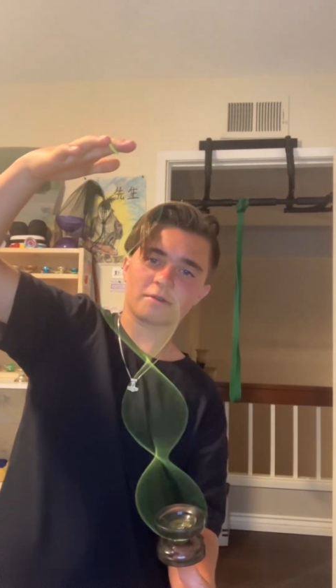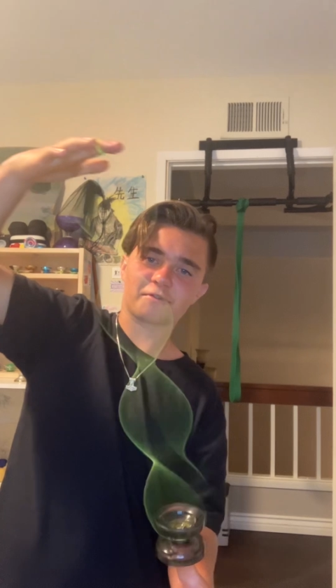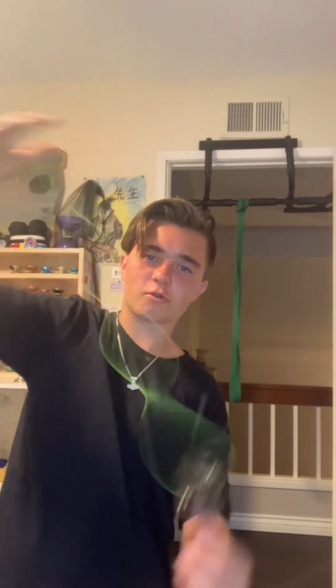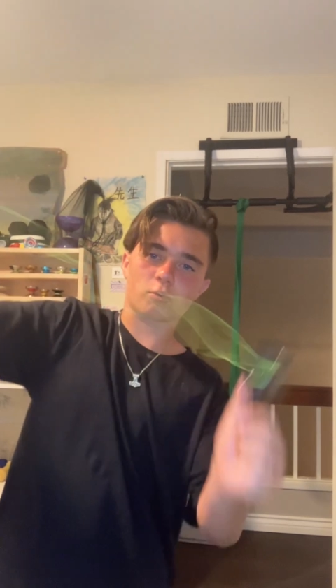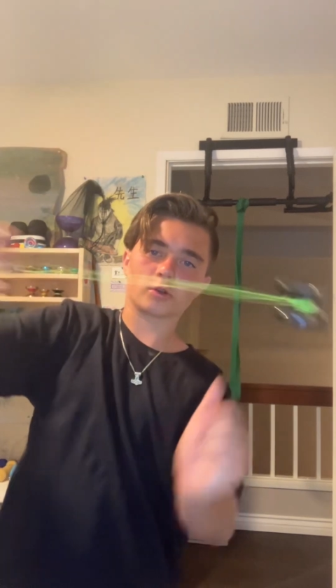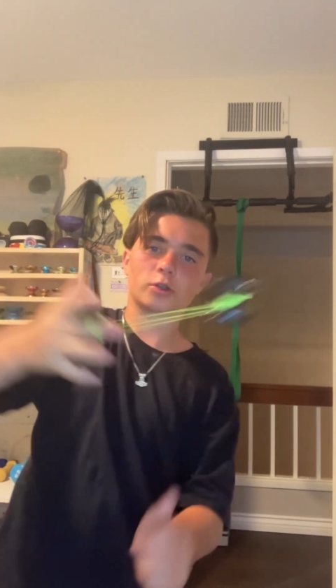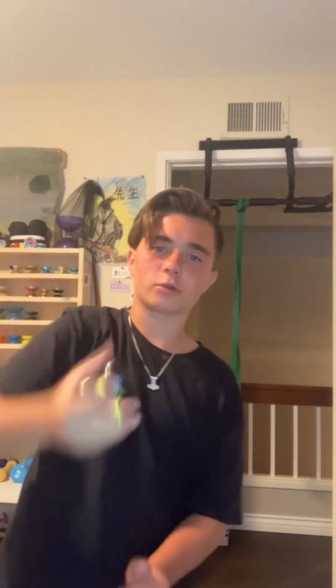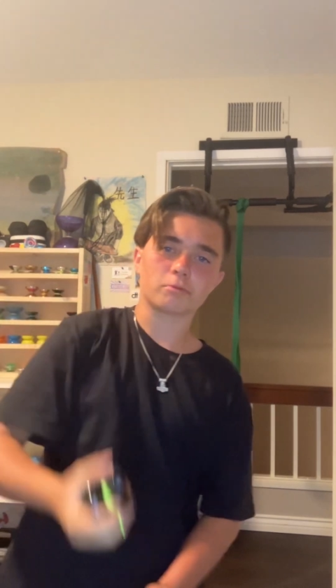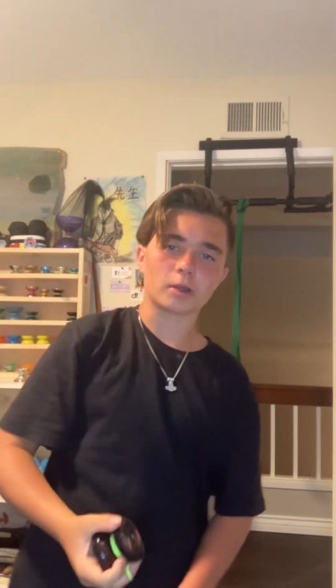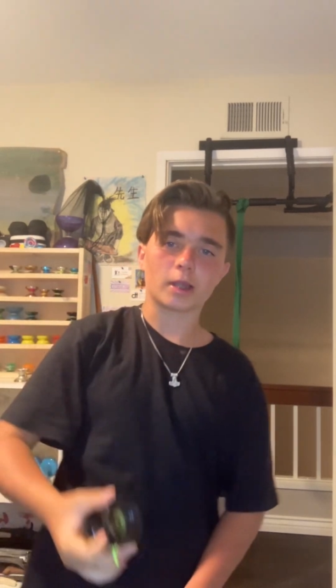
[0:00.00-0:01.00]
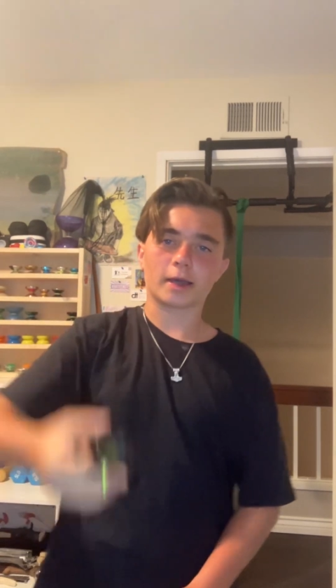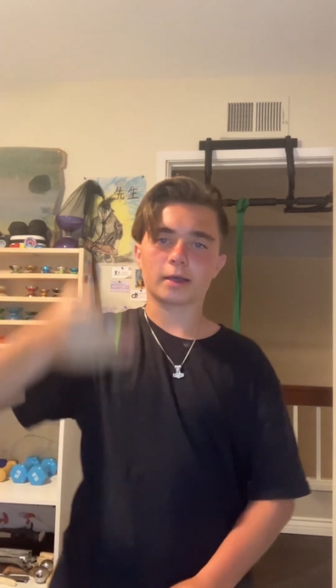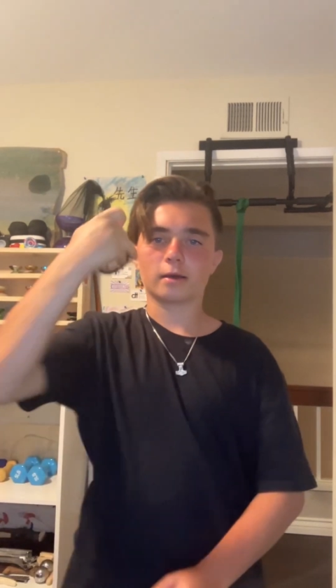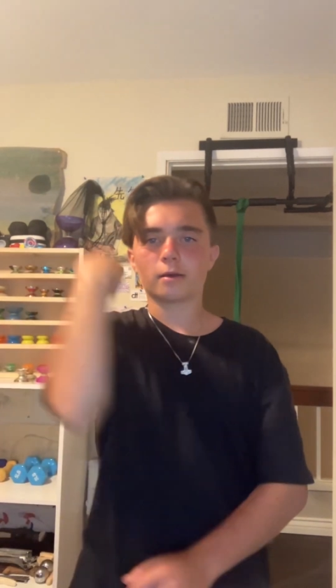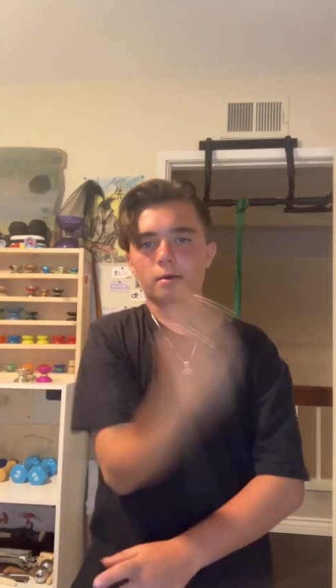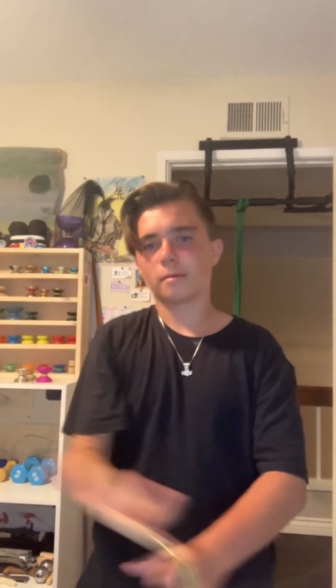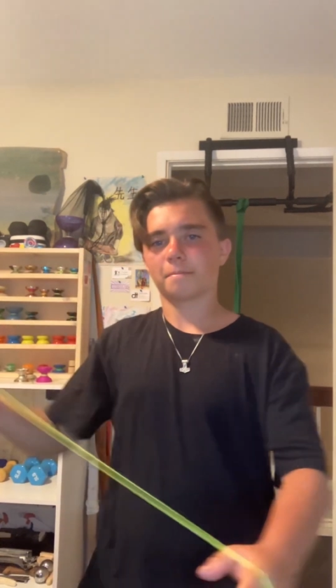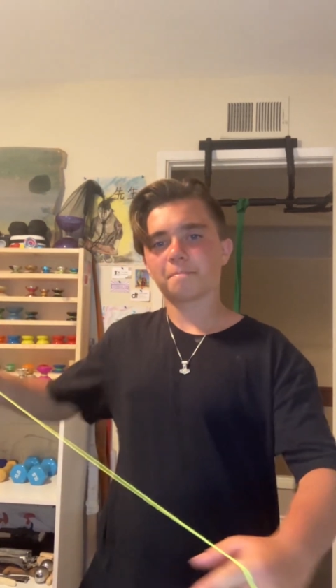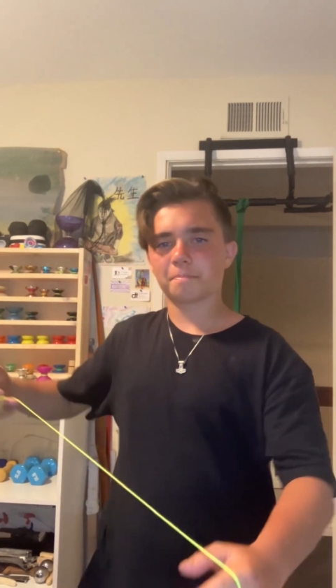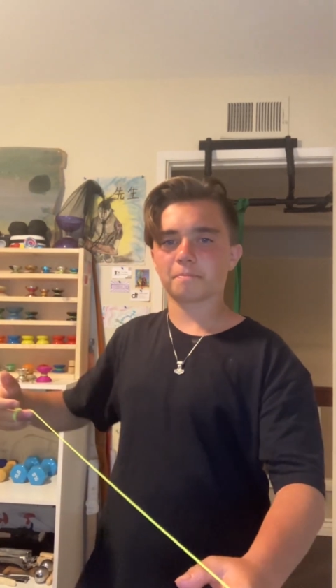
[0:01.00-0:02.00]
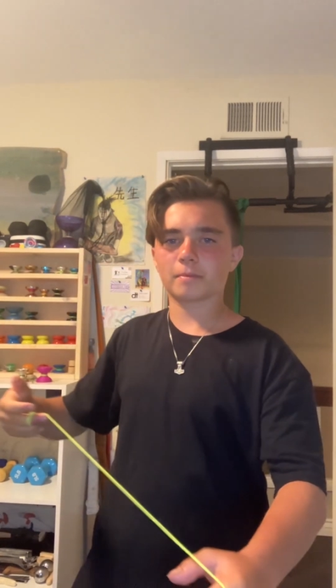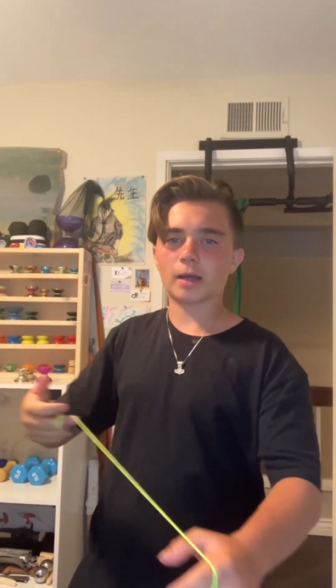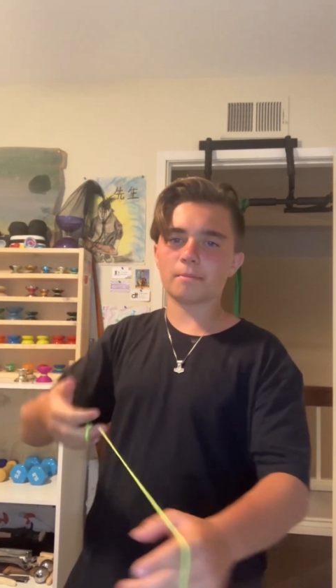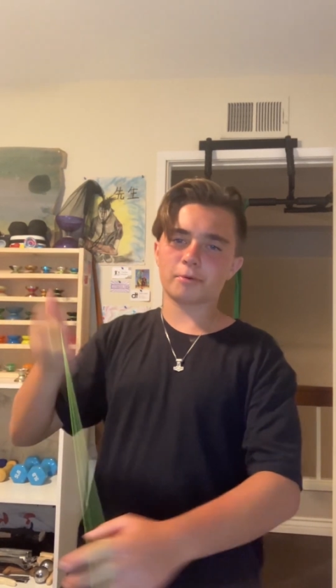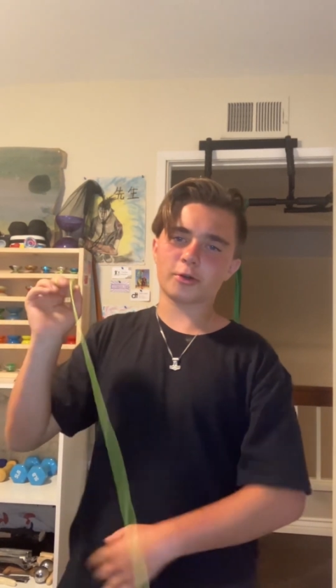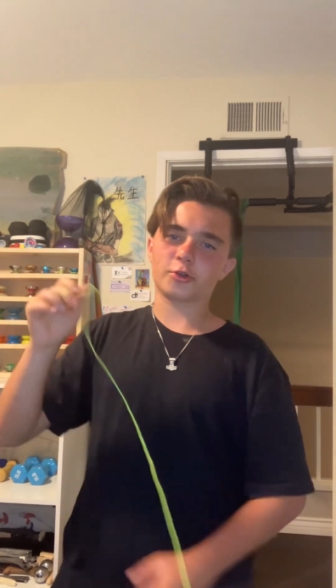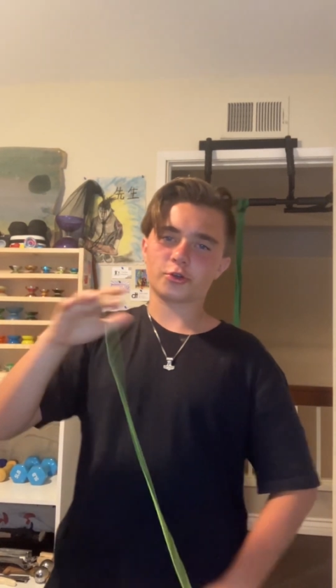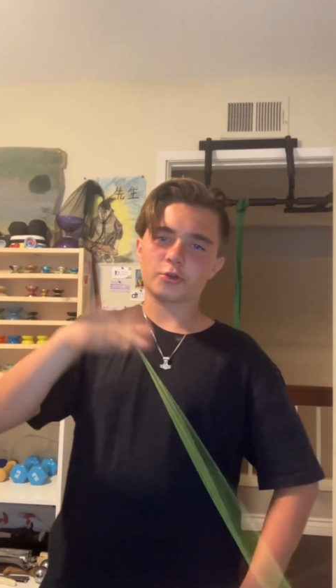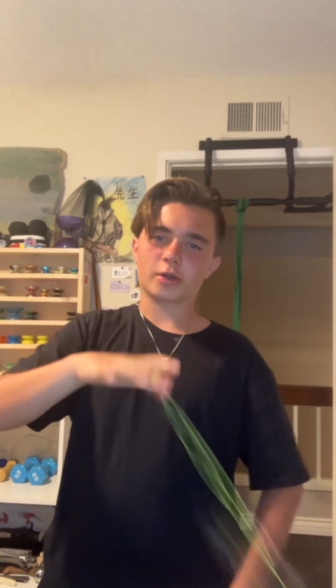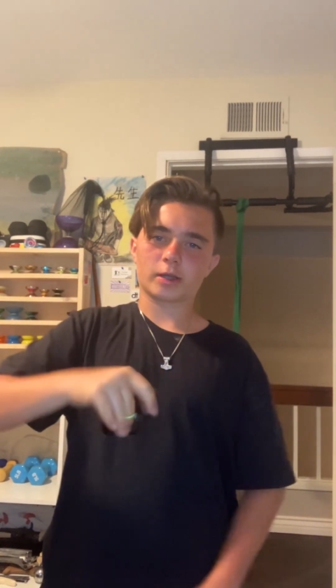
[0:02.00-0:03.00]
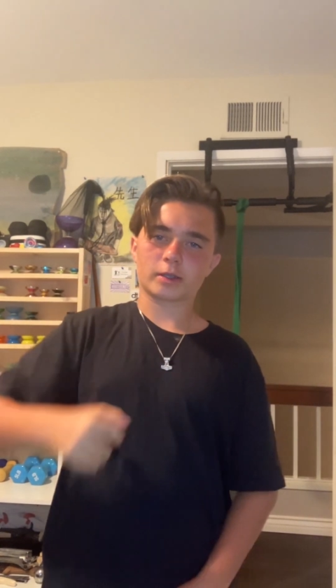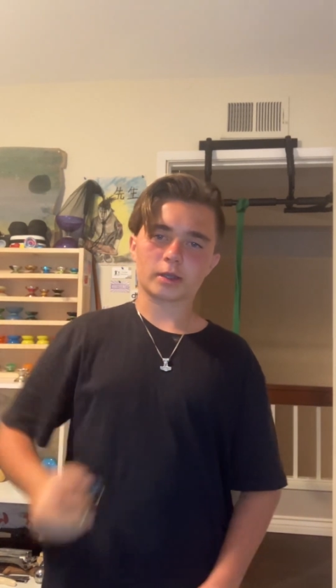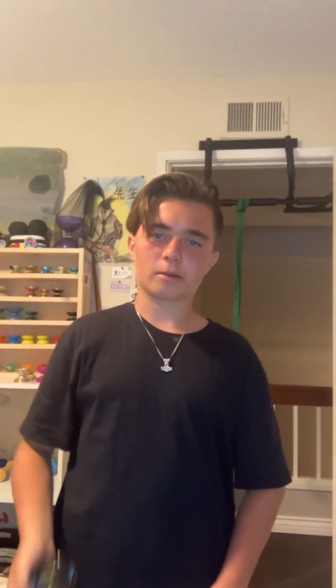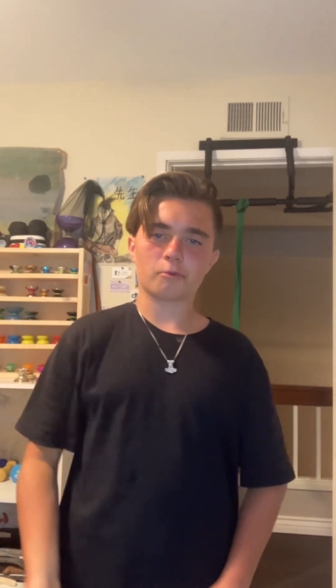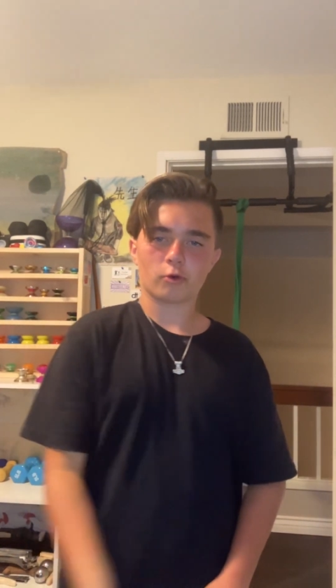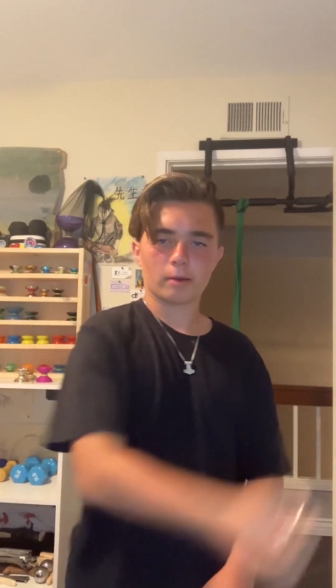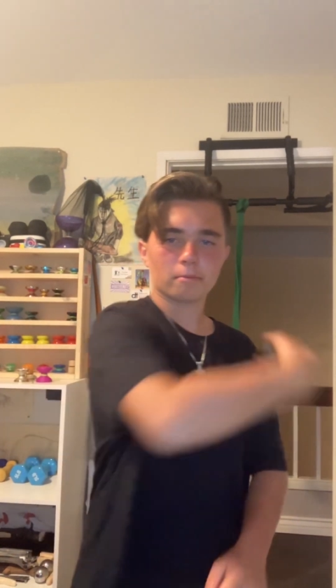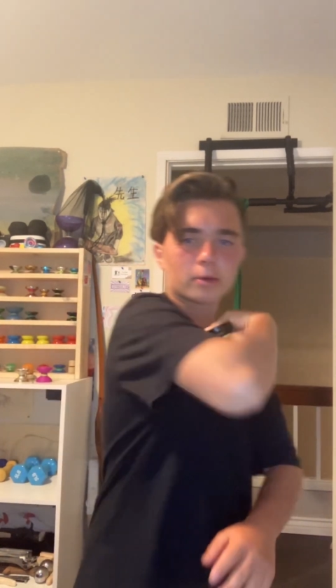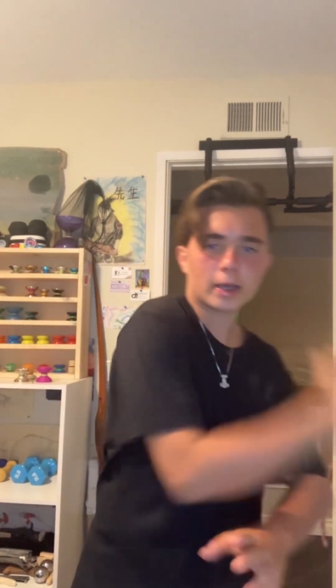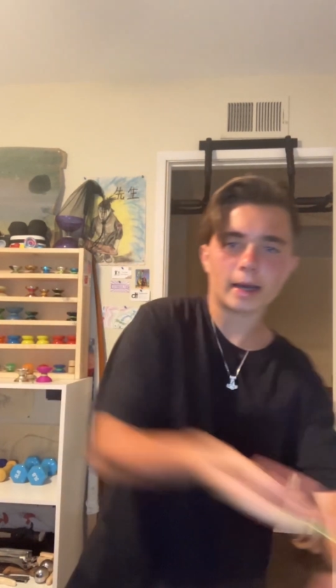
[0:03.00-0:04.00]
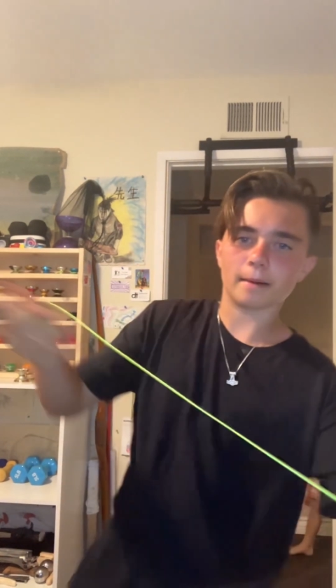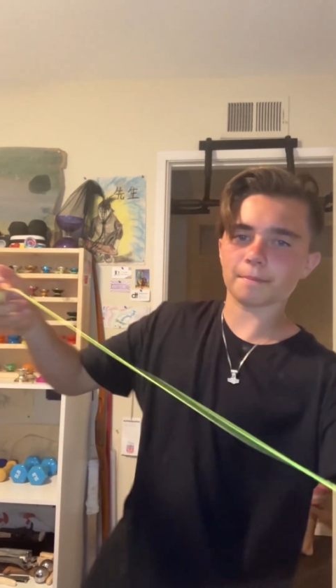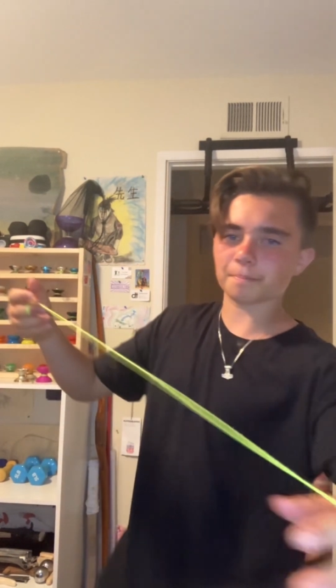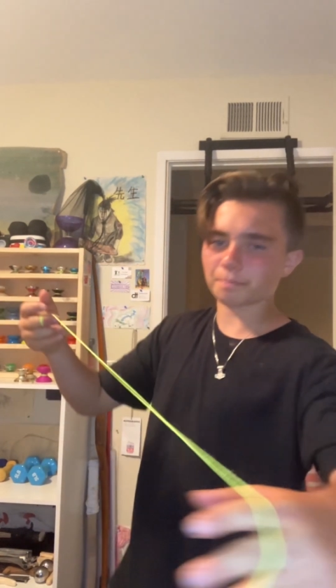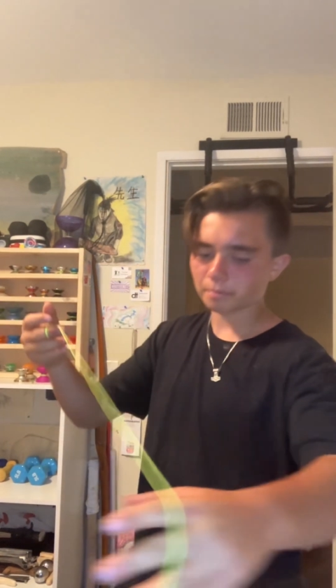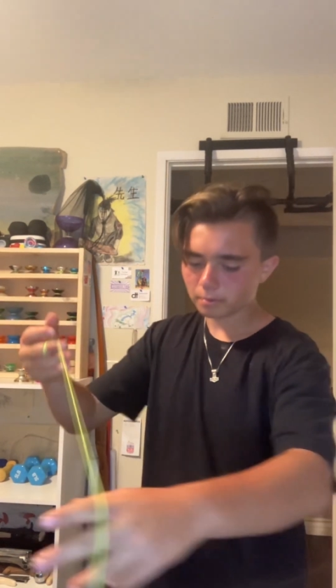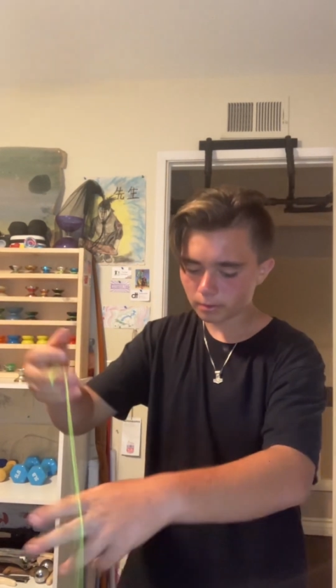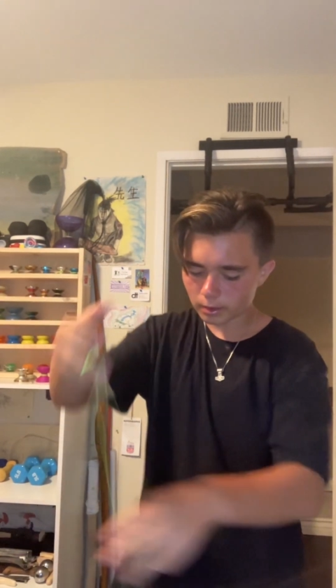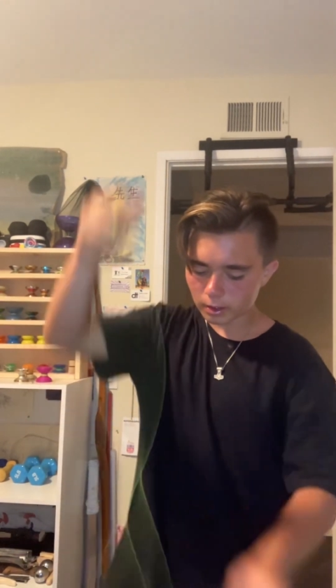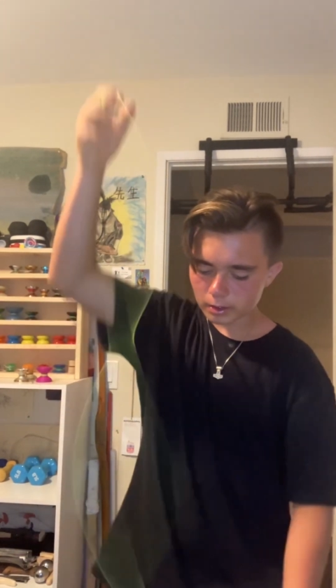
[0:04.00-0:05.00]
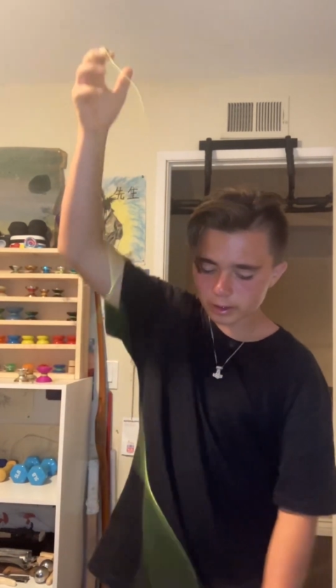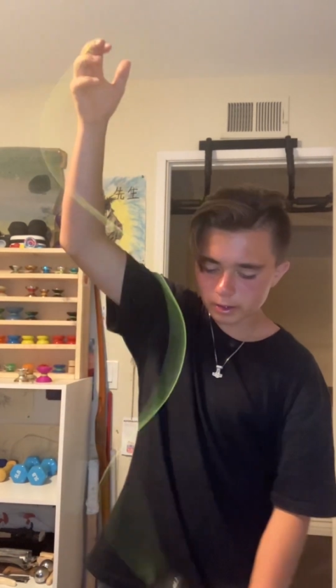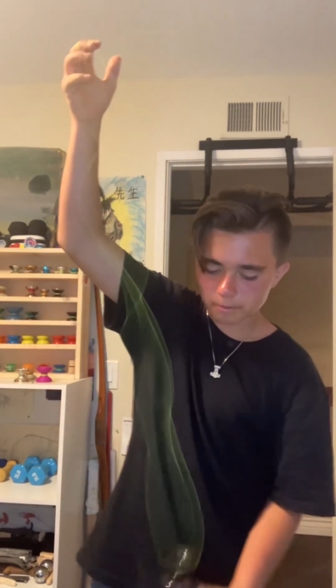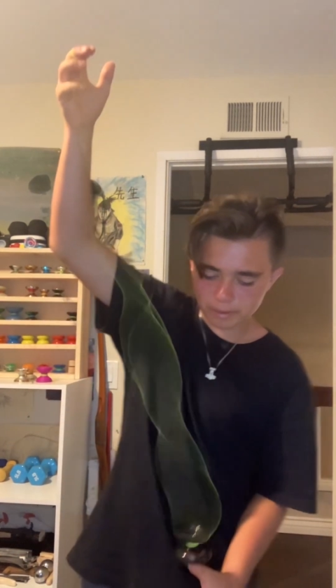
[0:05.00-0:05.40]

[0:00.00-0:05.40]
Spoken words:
of course, but like, I'm pretty sure you guys get the point. But yeah, it